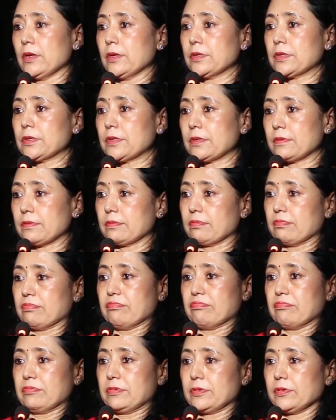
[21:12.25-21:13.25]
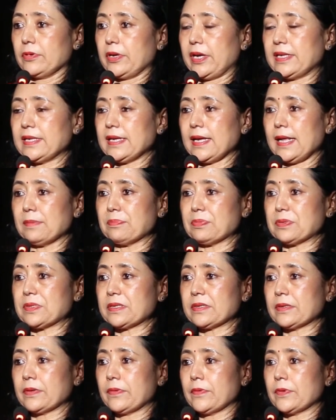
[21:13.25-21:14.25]
So it
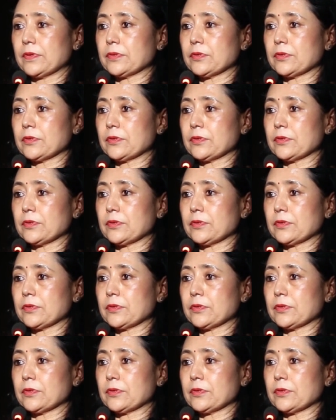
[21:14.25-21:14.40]
helps.